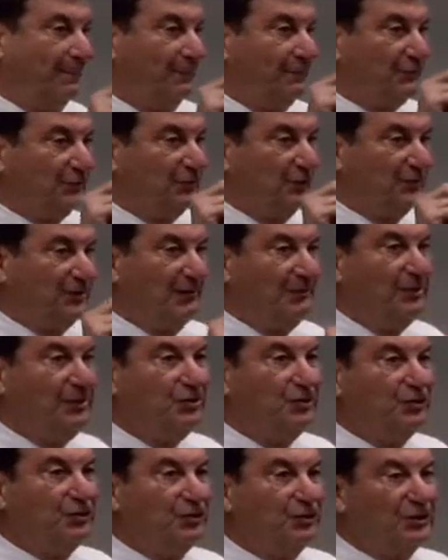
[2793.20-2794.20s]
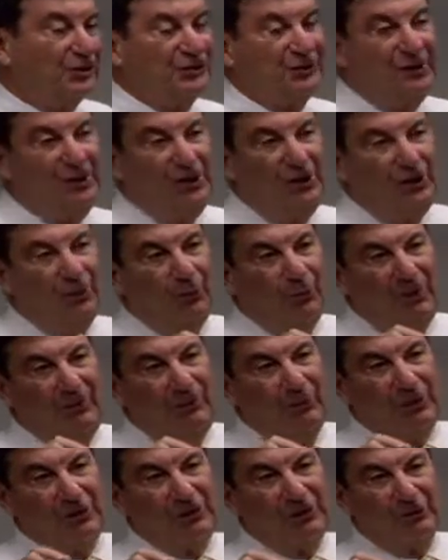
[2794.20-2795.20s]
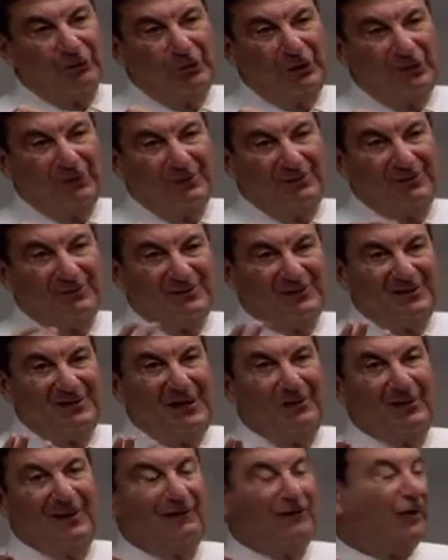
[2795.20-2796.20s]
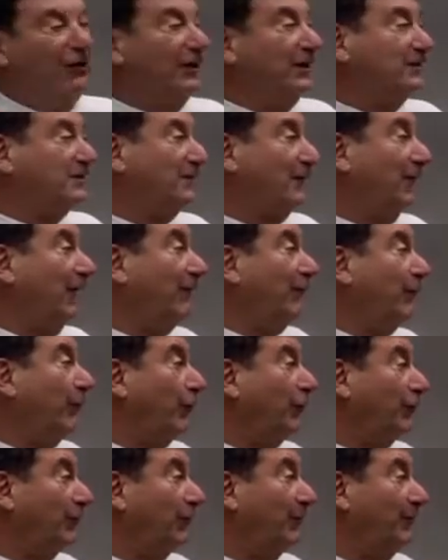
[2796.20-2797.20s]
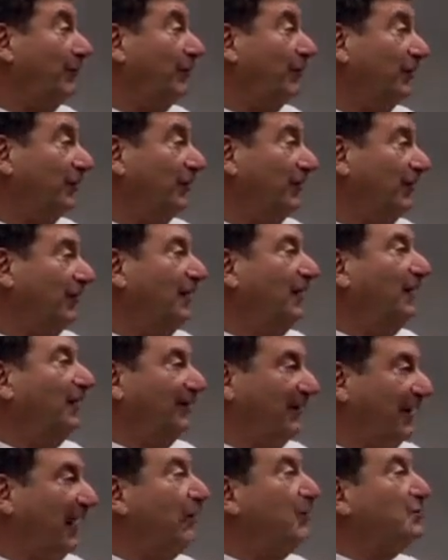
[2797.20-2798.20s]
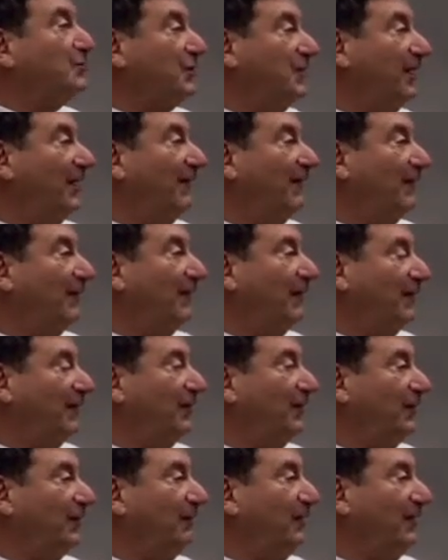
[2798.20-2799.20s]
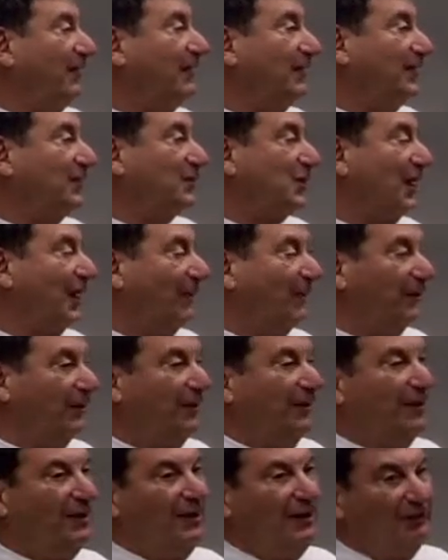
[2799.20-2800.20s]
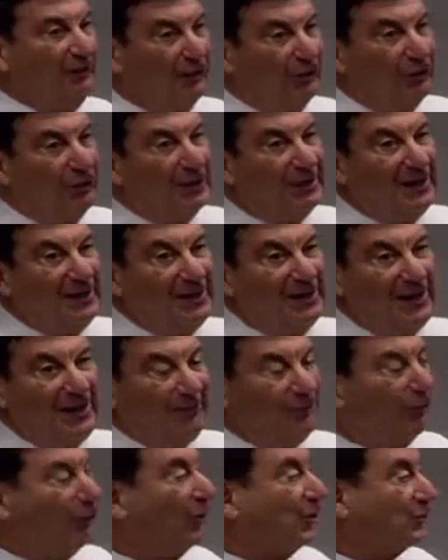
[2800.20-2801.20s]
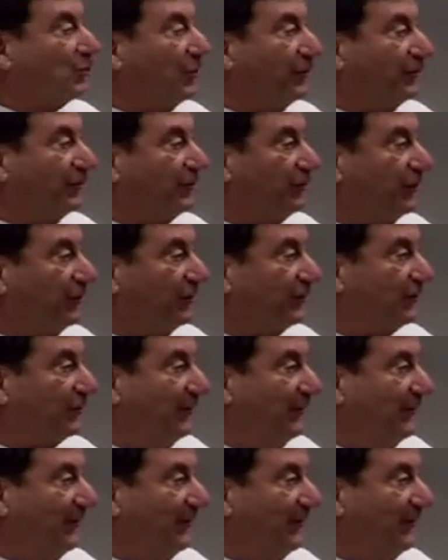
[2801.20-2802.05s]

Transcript: So 10 million tourists, 1.3, now we have an audience of 11.3 million. That was enough to, to make things happen. The hurricane came, we lost all our tourists.